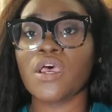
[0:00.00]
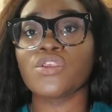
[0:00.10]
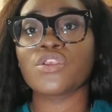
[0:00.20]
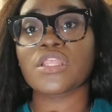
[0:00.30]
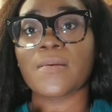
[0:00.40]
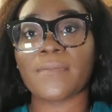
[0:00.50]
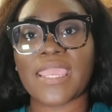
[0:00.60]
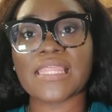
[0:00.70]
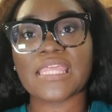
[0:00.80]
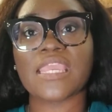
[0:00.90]
so the
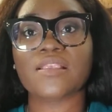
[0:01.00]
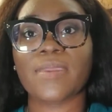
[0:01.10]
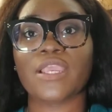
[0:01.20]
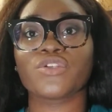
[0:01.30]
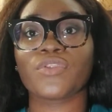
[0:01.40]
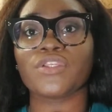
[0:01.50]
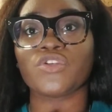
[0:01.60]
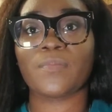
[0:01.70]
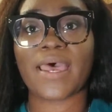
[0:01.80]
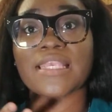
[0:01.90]
main thing is making sure that you
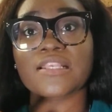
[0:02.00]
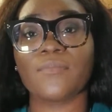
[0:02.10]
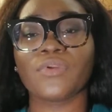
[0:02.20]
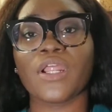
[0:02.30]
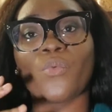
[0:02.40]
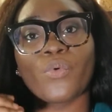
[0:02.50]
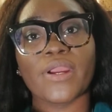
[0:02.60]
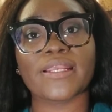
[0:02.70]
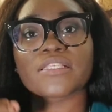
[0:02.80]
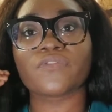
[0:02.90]
buy something that
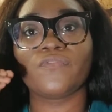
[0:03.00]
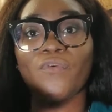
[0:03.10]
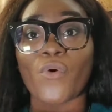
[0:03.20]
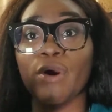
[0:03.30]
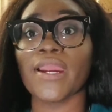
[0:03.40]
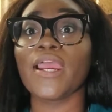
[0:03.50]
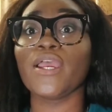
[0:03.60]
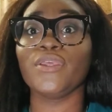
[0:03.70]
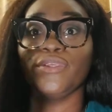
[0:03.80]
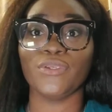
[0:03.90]
works for
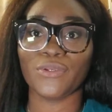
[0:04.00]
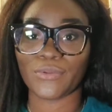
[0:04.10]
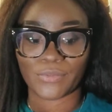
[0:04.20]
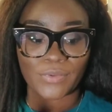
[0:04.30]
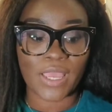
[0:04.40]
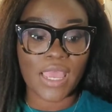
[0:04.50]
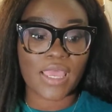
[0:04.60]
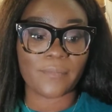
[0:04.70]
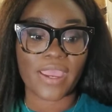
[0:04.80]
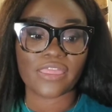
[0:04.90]
you.
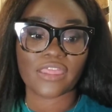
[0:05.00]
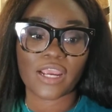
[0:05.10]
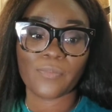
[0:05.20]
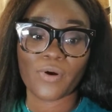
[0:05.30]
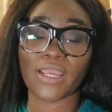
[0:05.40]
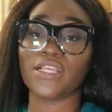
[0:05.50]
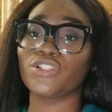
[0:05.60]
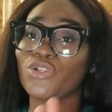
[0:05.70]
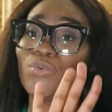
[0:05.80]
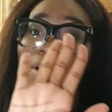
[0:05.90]
My third point is
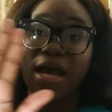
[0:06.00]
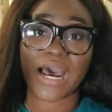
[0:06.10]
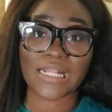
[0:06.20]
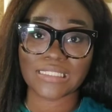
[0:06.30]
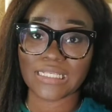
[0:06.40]
do not,